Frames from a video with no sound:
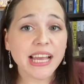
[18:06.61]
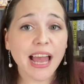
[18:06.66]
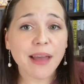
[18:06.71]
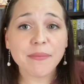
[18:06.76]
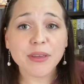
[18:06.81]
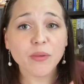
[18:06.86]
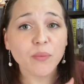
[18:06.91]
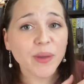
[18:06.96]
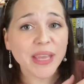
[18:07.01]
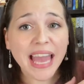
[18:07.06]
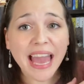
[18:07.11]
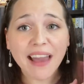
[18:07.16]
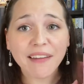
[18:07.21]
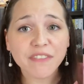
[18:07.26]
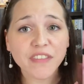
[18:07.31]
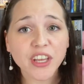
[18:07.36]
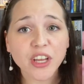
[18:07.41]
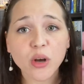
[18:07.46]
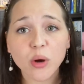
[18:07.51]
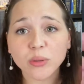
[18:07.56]
I mean, we have
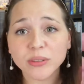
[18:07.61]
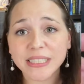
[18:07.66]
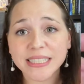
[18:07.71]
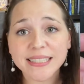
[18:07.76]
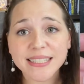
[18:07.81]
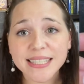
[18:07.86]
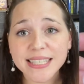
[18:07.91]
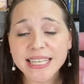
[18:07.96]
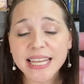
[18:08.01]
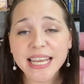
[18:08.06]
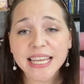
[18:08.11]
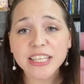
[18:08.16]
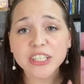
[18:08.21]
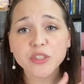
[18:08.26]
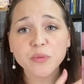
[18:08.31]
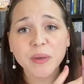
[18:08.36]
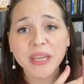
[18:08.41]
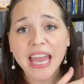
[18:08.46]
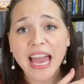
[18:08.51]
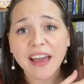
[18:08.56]
the golden snitch.
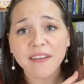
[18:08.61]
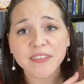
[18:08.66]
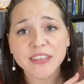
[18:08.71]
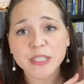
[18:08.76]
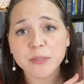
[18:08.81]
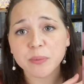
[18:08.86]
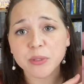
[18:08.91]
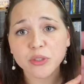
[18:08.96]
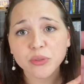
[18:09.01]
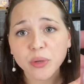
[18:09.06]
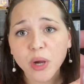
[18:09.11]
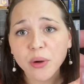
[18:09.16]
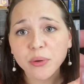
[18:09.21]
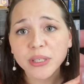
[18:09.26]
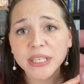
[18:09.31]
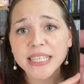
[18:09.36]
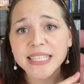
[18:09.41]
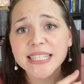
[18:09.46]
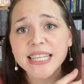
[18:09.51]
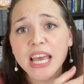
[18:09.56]
We have his
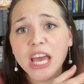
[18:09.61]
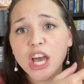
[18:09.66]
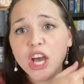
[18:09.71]
Patronus.